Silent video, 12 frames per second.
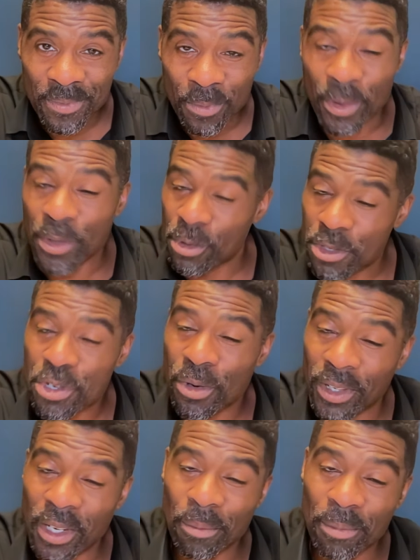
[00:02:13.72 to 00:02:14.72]
when you're
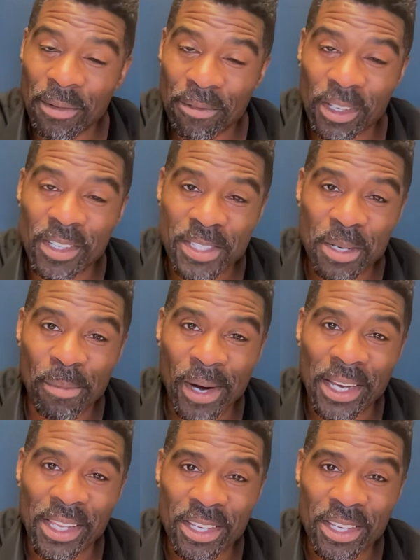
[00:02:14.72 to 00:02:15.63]
showing up in front of somebody.